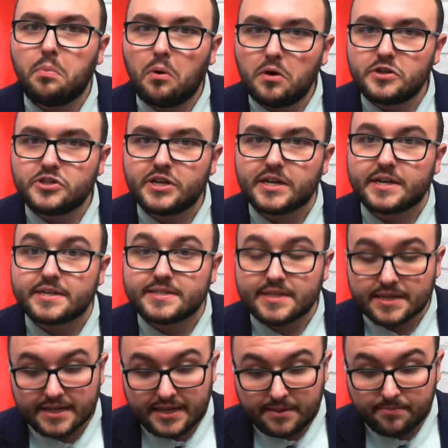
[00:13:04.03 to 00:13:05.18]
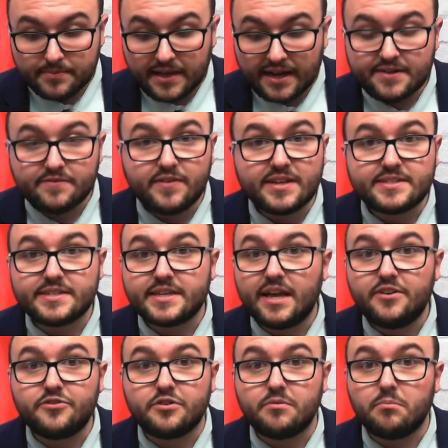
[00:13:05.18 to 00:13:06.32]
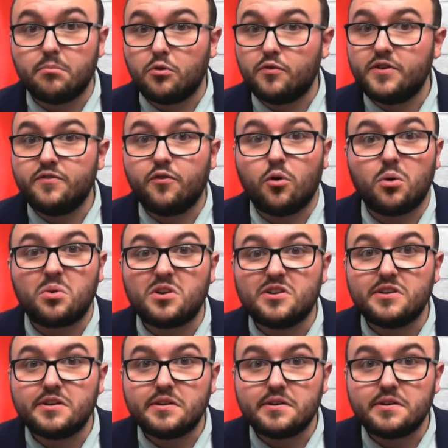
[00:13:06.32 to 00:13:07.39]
pushing to keep that investigation moving forward.